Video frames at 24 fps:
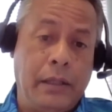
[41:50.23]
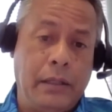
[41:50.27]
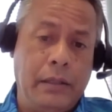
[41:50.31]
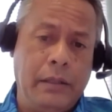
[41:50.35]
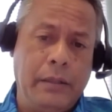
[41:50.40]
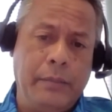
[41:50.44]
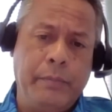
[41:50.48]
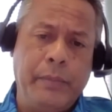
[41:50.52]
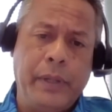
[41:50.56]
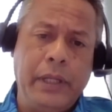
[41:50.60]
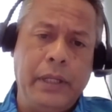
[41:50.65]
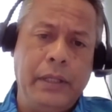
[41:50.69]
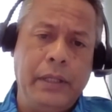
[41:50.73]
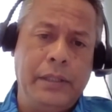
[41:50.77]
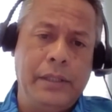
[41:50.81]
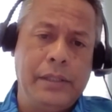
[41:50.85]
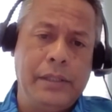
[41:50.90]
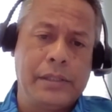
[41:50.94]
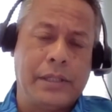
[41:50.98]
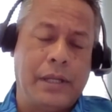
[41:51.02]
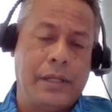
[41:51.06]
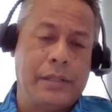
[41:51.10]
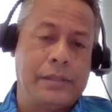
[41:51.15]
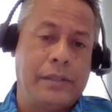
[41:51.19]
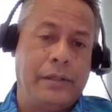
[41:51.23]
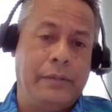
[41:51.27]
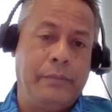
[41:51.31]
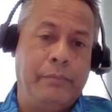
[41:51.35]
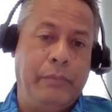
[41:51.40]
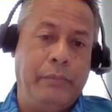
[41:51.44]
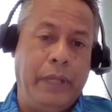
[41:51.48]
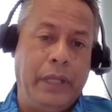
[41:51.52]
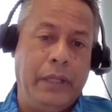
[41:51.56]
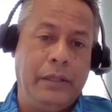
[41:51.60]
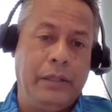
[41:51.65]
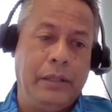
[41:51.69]
and the money these guys are
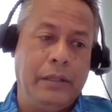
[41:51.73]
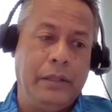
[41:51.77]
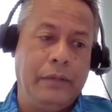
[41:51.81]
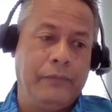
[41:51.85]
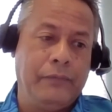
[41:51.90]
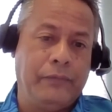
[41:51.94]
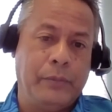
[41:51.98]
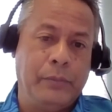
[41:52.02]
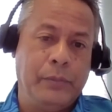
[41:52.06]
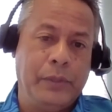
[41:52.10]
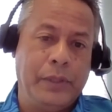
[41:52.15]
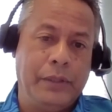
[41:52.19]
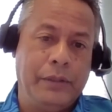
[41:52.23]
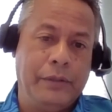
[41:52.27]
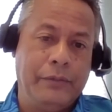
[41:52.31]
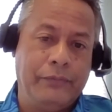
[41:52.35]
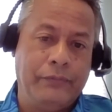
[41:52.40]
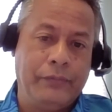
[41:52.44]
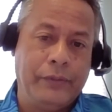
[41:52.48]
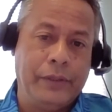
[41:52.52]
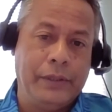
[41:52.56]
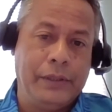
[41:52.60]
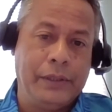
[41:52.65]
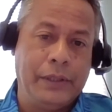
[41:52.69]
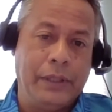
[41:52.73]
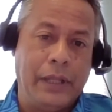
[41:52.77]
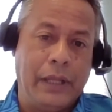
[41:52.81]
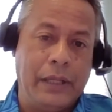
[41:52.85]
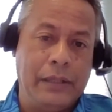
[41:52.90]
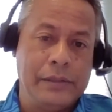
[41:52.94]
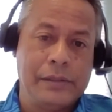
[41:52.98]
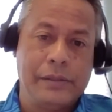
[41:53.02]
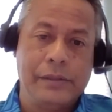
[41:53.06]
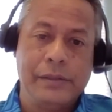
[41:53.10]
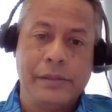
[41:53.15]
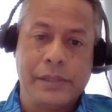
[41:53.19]
making from the
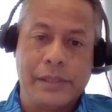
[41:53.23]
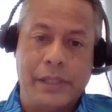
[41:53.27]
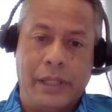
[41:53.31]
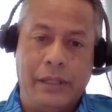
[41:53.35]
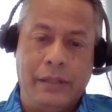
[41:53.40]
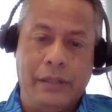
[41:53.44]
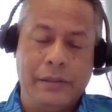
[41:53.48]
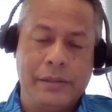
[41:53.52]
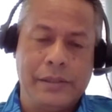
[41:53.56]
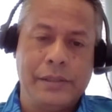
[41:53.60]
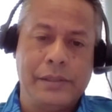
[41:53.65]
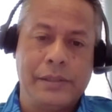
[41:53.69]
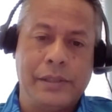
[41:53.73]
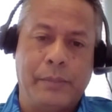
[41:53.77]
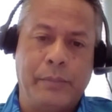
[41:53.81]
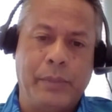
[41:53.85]
fertilizer sales is